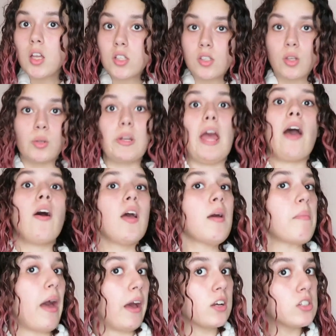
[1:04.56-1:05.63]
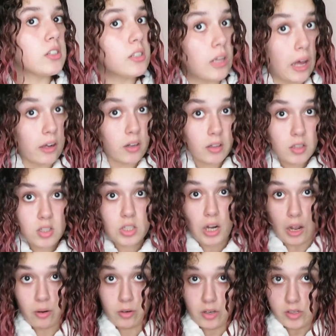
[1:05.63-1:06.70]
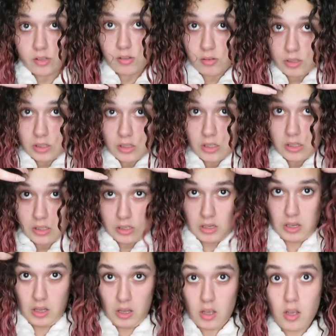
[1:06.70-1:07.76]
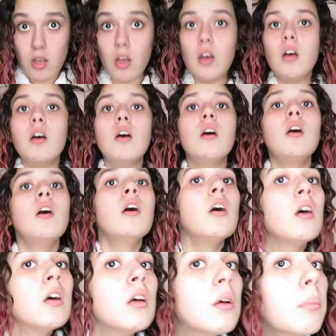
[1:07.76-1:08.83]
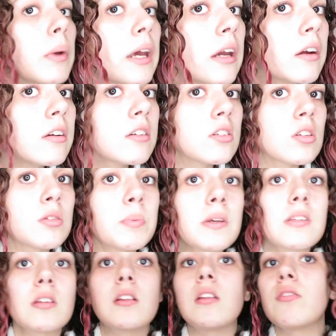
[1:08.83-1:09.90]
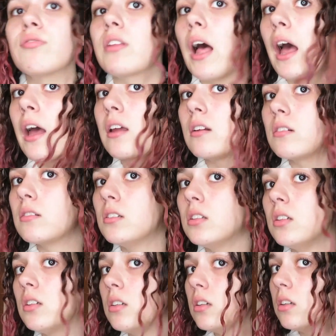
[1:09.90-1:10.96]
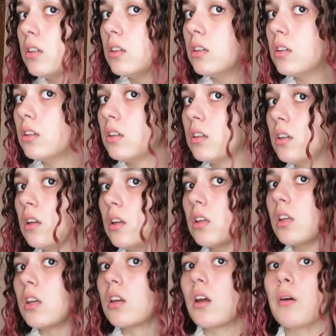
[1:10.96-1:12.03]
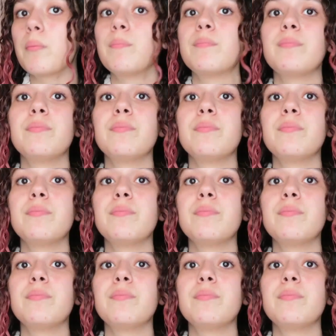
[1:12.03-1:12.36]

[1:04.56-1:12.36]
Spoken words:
So now I'm actually out of the shower. As you can see, my hair is just basically flat and, you know.